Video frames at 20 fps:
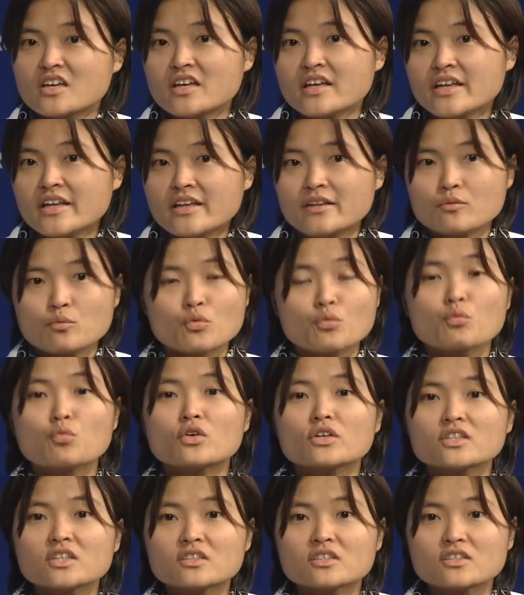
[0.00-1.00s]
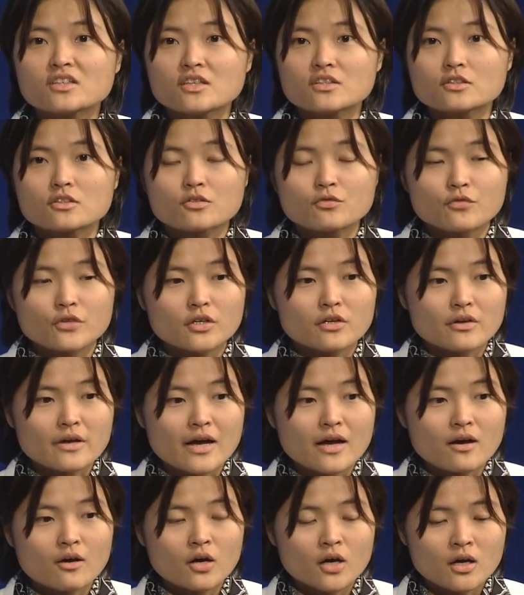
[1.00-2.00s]
And we're working together to figure
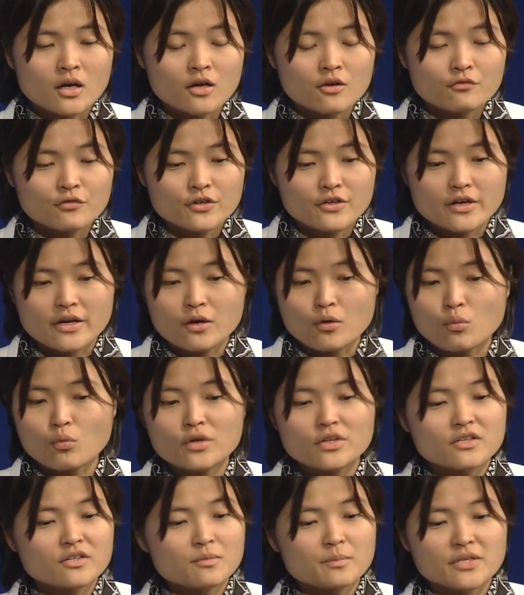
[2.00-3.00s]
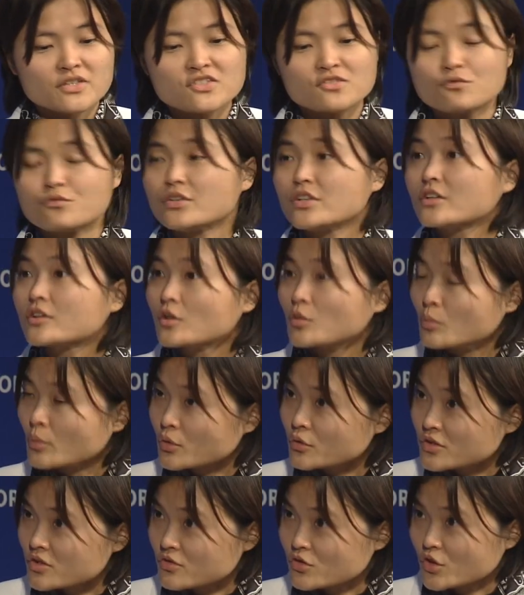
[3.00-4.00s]
out what are the best vehicle
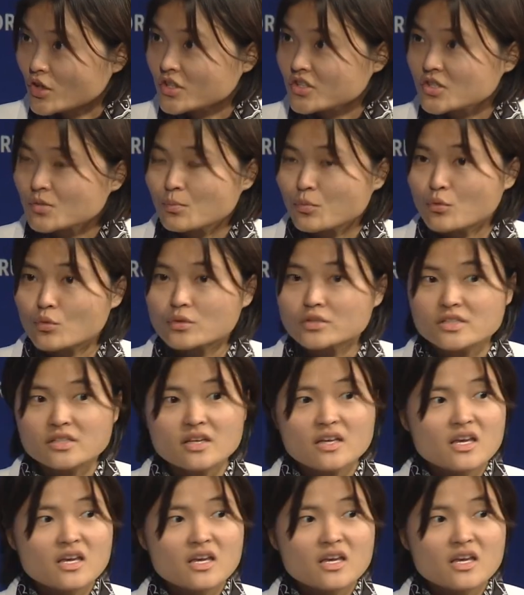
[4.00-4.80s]
modes of transport.